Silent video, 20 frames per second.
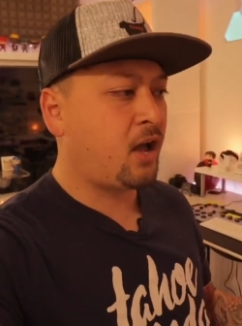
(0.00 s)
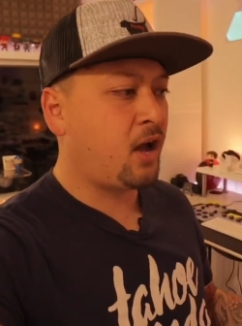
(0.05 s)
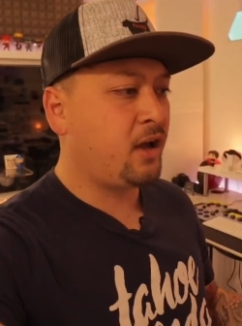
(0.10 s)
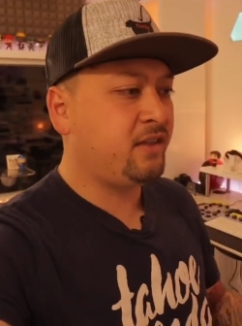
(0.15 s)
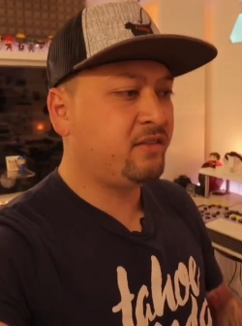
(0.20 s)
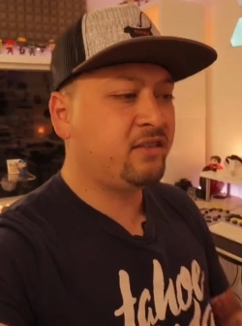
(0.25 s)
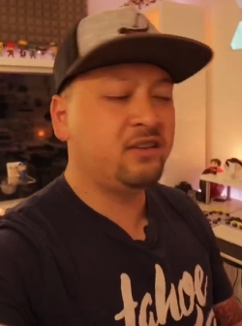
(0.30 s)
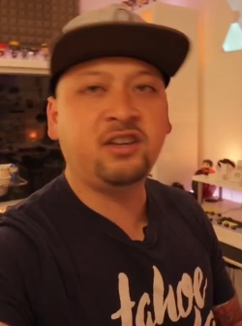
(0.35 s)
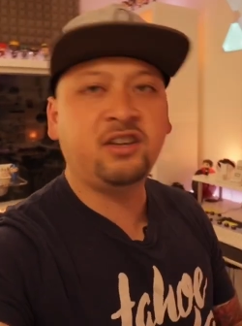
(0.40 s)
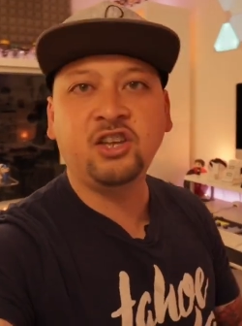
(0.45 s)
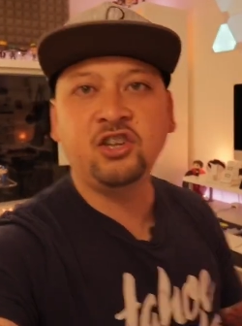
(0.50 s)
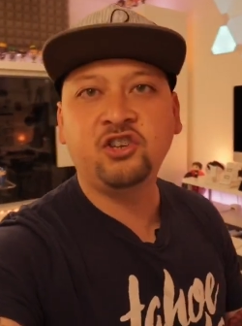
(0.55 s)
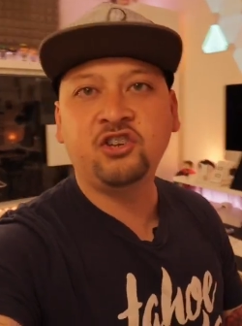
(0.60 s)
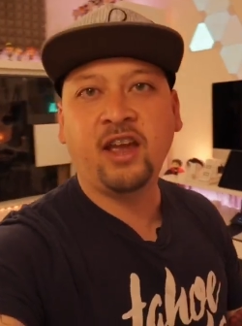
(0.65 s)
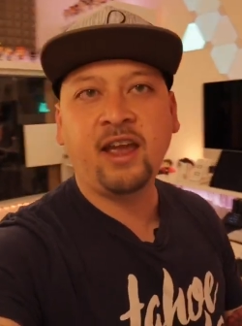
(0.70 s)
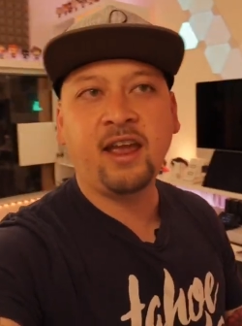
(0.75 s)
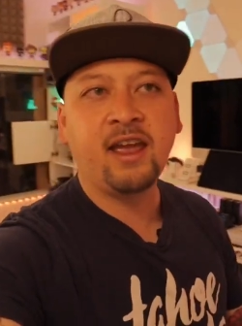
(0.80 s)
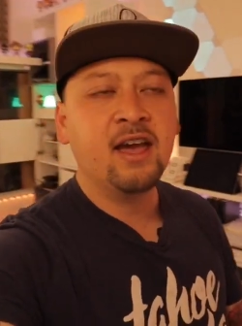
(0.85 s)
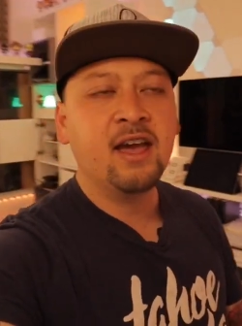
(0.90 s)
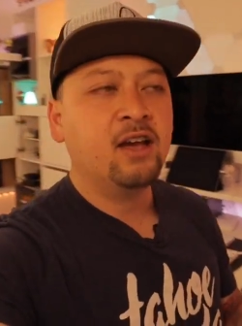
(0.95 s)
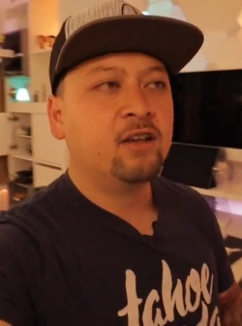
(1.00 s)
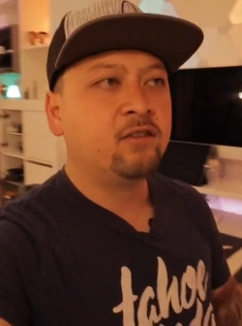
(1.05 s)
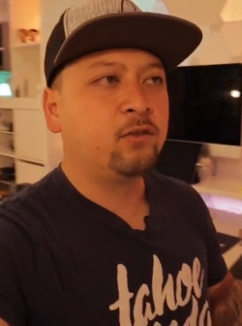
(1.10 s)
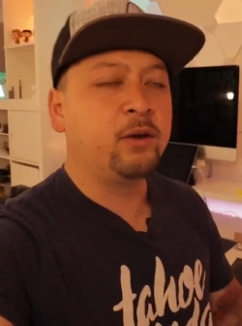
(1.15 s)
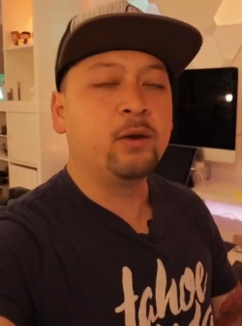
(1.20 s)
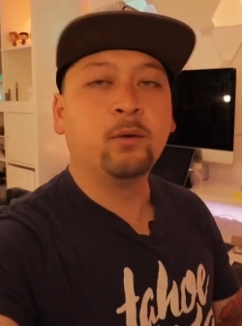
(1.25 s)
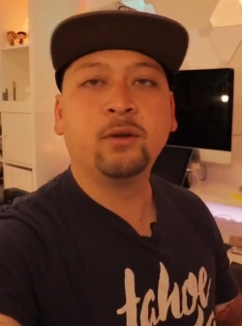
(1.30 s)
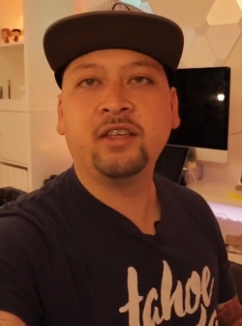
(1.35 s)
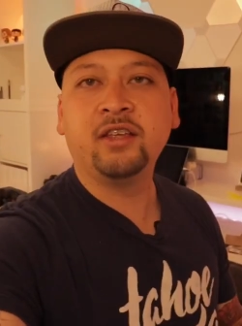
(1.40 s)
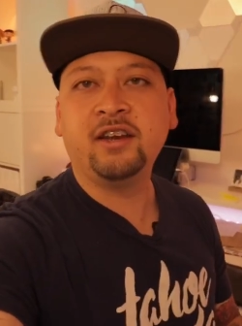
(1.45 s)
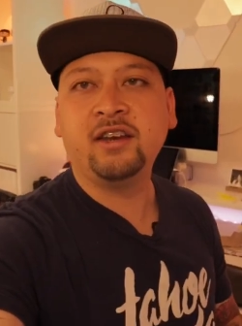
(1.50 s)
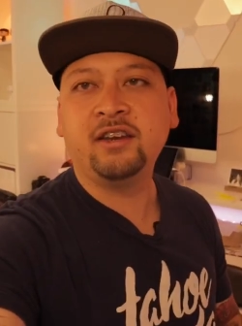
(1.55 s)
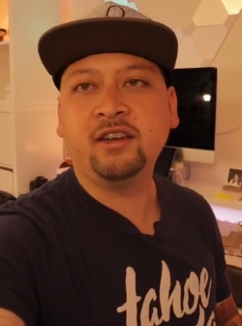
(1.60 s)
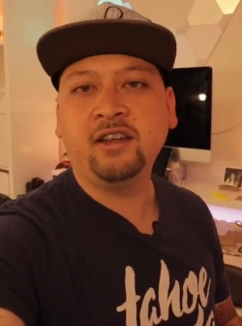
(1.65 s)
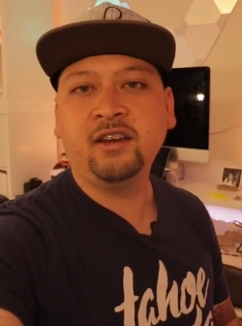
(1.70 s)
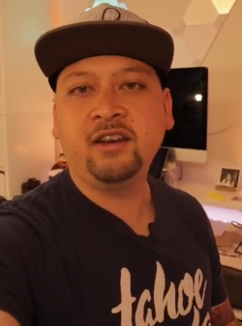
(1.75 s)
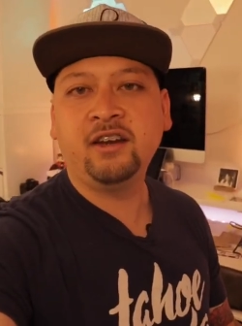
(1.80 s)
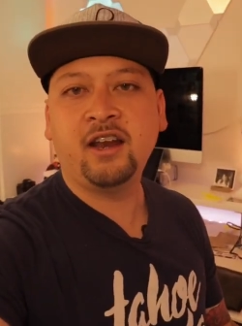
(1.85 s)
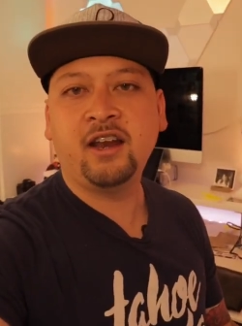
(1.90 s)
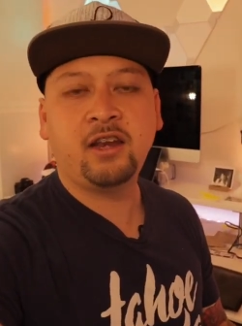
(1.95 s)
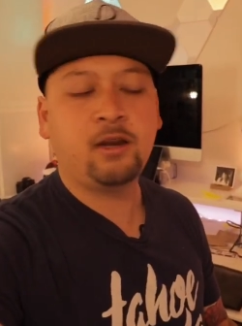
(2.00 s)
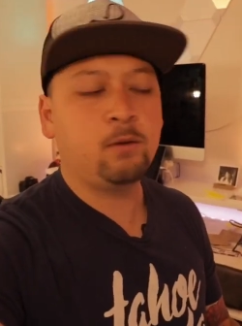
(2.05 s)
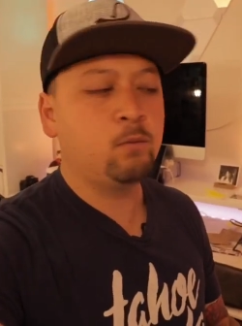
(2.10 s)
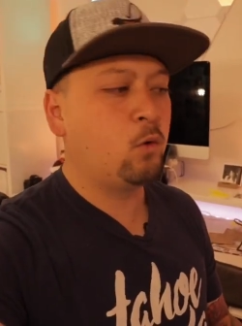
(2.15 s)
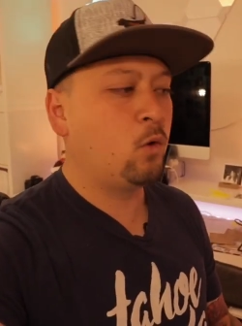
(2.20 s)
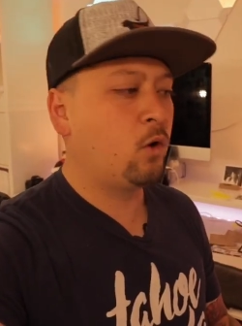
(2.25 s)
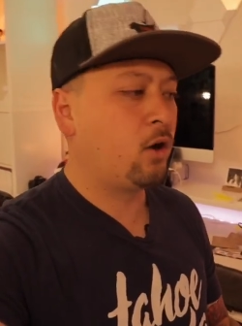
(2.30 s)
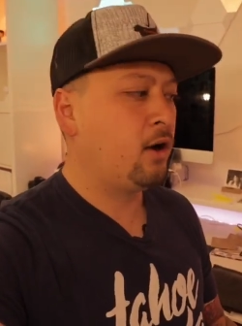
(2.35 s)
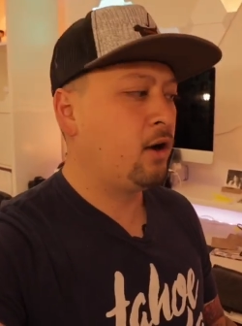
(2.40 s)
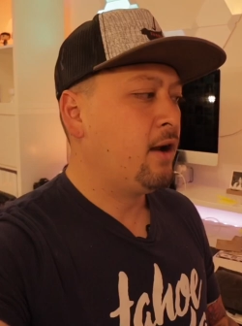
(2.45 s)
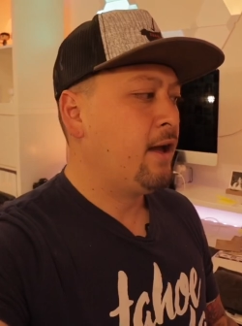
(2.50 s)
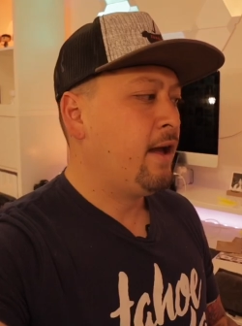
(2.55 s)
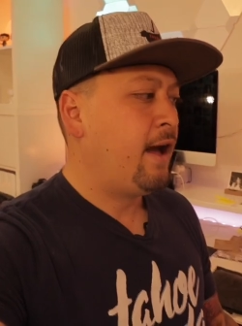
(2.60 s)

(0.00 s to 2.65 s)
He's a DJ, so he really didn't need it anymore.